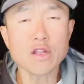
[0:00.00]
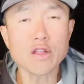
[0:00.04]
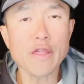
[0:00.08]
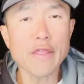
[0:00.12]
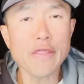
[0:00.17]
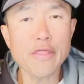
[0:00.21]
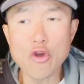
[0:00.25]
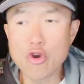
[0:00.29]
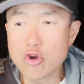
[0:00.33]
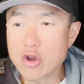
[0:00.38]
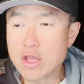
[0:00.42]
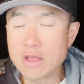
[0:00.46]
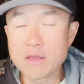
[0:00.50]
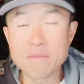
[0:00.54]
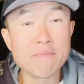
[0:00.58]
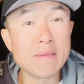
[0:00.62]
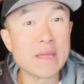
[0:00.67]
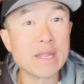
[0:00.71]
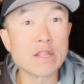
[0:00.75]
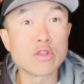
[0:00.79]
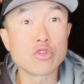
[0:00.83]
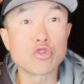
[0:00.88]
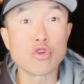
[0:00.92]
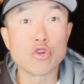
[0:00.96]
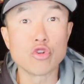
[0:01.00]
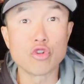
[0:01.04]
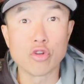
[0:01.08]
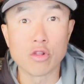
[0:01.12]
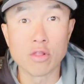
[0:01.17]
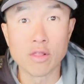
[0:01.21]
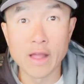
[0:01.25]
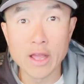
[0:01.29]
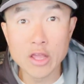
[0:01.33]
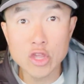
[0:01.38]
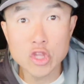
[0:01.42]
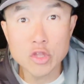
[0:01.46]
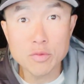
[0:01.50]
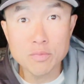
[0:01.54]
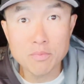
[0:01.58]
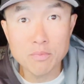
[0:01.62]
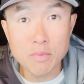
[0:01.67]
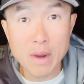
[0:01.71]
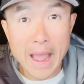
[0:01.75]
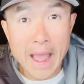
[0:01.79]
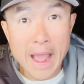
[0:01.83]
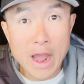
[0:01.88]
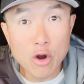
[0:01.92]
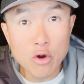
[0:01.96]
30 minutes during your lunch
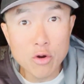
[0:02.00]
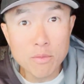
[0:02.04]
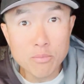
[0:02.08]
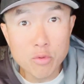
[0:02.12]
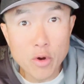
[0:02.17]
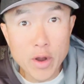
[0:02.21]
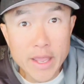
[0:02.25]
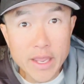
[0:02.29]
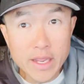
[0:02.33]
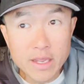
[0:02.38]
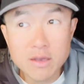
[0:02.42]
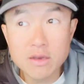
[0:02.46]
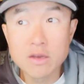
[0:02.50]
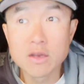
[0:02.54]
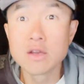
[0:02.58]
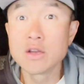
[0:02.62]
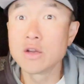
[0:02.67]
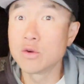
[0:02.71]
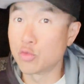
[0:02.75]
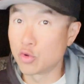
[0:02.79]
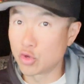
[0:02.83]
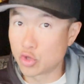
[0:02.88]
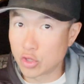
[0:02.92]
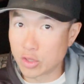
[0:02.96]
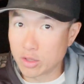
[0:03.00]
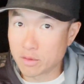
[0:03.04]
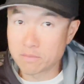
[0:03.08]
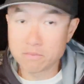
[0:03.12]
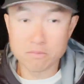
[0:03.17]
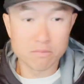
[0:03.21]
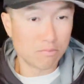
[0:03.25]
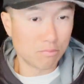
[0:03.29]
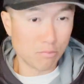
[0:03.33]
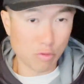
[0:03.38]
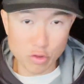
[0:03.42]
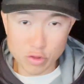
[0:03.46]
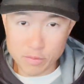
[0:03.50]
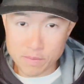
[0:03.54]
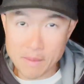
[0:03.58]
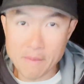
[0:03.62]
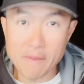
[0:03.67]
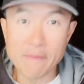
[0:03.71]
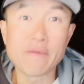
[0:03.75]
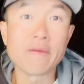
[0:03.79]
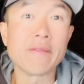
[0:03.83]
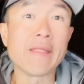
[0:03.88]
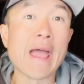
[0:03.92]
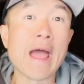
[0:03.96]
hour break, which most
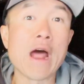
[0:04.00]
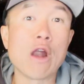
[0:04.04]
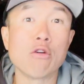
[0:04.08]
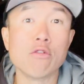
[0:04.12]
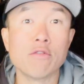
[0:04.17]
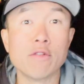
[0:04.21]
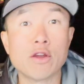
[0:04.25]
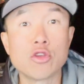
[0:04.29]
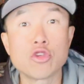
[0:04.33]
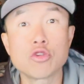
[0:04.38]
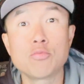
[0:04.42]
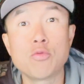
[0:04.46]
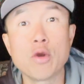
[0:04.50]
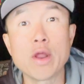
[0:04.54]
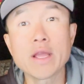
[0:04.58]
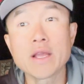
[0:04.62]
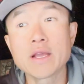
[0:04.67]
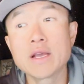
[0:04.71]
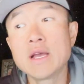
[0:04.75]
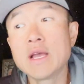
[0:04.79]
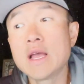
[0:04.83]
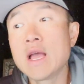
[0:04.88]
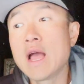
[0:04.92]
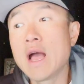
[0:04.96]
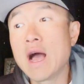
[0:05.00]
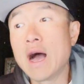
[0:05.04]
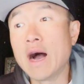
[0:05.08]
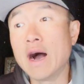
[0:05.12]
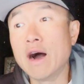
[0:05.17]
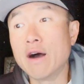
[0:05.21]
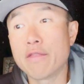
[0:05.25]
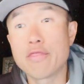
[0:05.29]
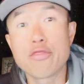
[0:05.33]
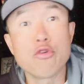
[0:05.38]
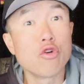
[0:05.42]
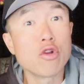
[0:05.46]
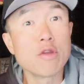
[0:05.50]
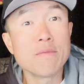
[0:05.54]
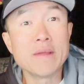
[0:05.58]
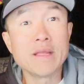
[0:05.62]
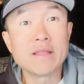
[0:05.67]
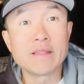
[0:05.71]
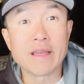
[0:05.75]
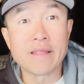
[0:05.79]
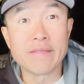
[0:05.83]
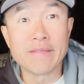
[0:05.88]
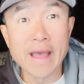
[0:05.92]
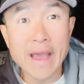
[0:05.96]
people have an hour lunch break, uh, 30
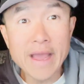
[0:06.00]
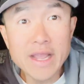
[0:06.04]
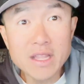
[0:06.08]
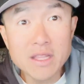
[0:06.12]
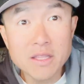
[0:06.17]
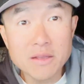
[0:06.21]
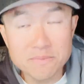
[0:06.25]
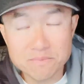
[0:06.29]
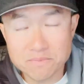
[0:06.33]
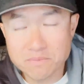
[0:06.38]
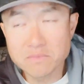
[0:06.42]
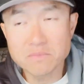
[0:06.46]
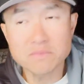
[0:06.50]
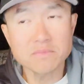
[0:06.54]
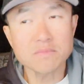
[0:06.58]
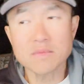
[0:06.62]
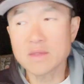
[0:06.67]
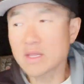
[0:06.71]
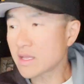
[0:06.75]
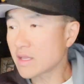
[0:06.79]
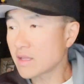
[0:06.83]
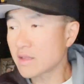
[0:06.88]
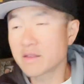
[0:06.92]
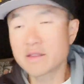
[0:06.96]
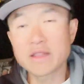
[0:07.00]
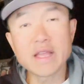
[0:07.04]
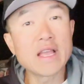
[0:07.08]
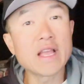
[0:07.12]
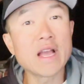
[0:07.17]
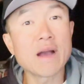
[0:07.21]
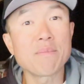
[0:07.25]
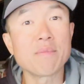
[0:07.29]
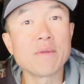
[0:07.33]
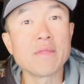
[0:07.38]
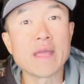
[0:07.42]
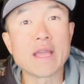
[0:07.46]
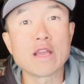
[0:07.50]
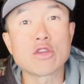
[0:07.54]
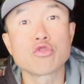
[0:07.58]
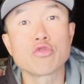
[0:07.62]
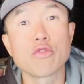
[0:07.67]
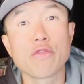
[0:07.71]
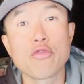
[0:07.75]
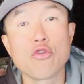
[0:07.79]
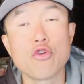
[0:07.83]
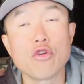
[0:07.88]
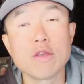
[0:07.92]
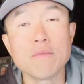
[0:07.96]
minutes at night, staying up an
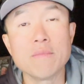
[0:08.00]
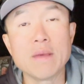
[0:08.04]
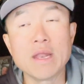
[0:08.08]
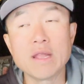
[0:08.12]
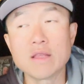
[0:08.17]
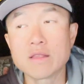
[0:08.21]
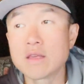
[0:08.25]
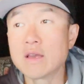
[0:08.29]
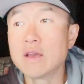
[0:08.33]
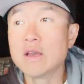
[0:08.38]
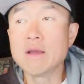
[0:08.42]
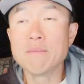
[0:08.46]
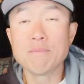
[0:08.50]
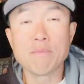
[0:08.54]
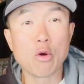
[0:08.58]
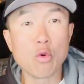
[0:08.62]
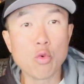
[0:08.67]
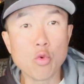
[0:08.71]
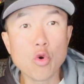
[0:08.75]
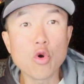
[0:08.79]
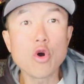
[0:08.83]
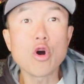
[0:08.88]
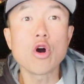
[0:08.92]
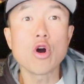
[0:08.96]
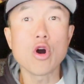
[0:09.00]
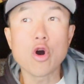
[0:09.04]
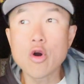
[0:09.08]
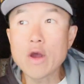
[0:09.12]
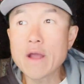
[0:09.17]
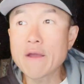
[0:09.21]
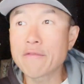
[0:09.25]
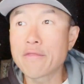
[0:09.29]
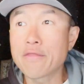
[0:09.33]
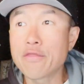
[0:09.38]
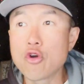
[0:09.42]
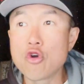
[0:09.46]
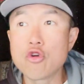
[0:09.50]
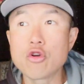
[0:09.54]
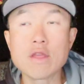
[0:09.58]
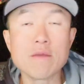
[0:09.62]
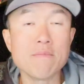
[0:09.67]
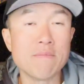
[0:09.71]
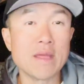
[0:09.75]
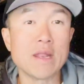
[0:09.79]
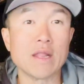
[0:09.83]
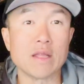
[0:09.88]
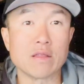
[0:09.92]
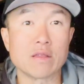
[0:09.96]
extra 30 minutes, but we're all at 30
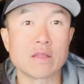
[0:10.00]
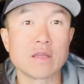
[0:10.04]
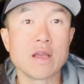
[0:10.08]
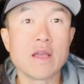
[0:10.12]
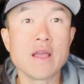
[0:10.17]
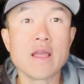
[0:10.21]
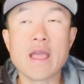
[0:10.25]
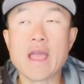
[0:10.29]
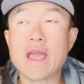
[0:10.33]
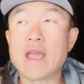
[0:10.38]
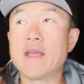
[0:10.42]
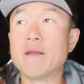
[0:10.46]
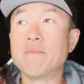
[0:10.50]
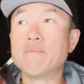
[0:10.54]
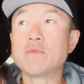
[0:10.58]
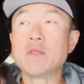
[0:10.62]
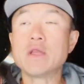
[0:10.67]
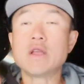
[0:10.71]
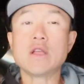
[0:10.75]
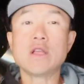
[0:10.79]
minutes. And